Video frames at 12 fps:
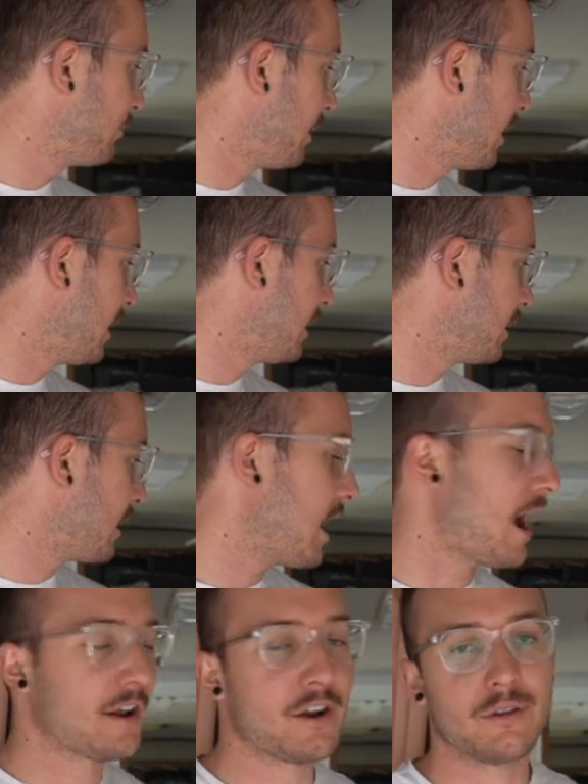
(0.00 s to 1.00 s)
but
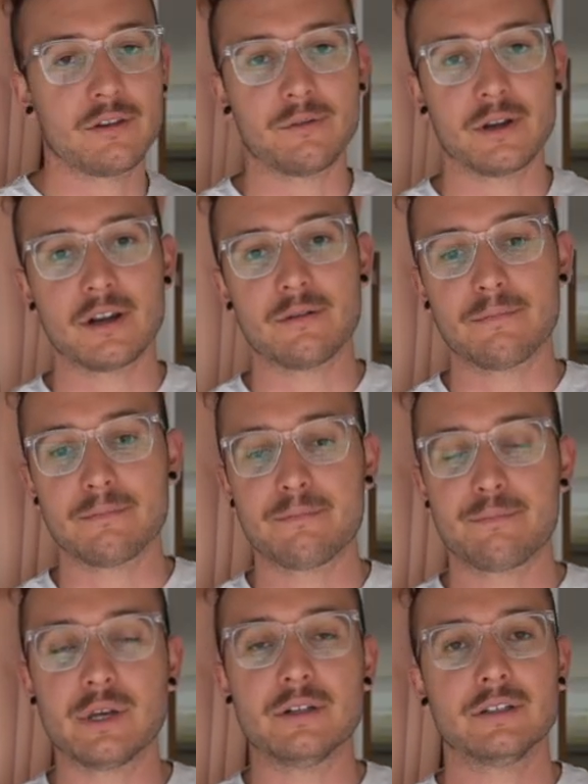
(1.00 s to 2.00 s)
I know that we're gonna
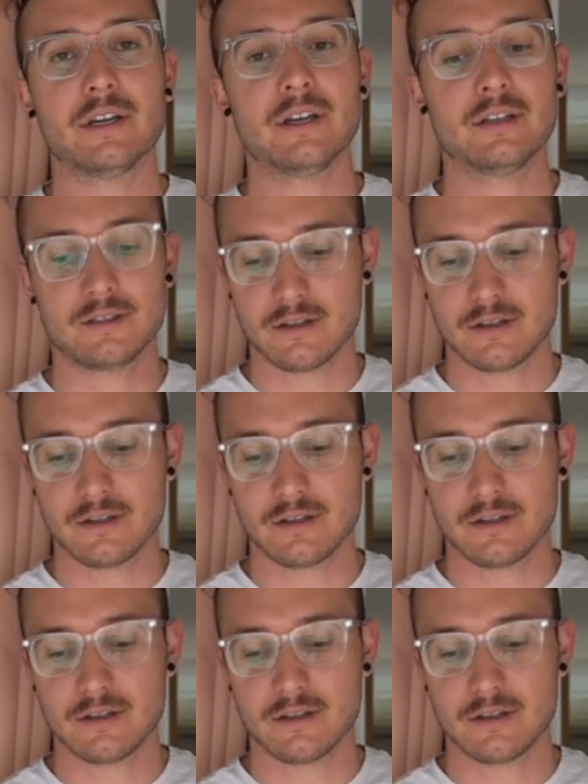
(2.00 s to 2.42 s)
build it